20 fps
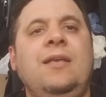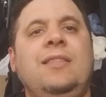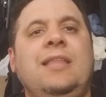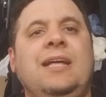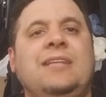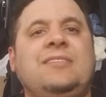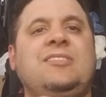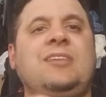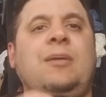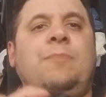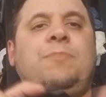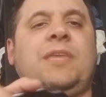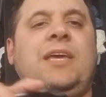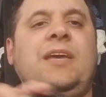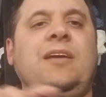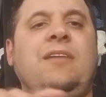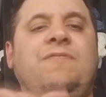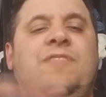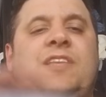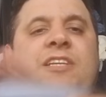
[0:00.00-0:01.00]
that
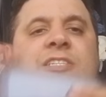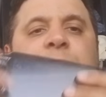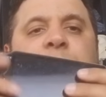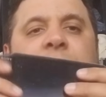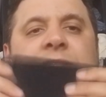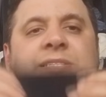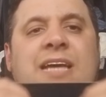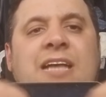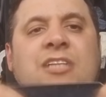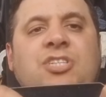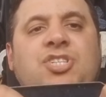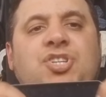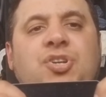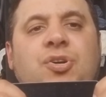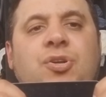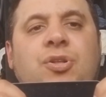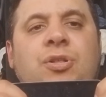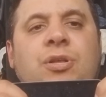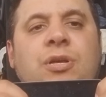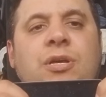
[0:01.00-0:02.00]
something of this
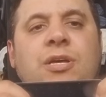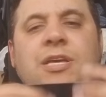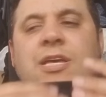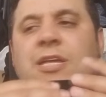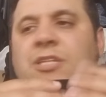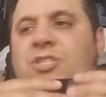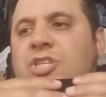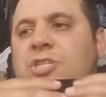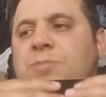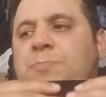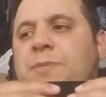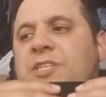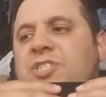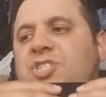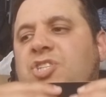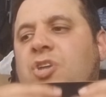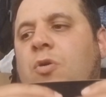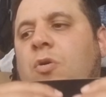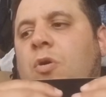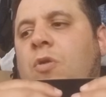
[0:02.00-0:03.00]
potential can just be
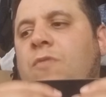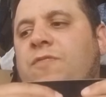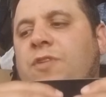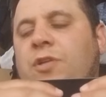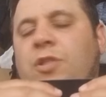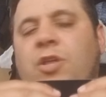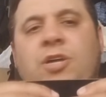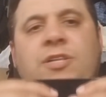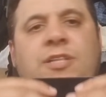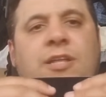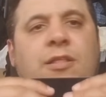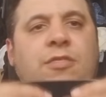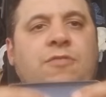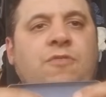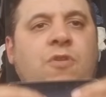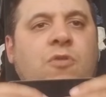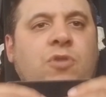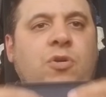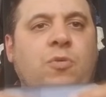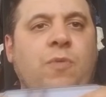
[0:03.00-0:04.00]
so overlooked and
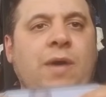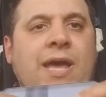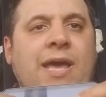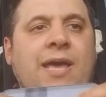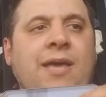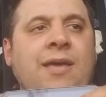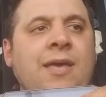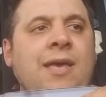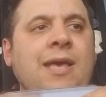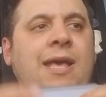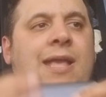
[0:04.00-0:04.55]
thrown away,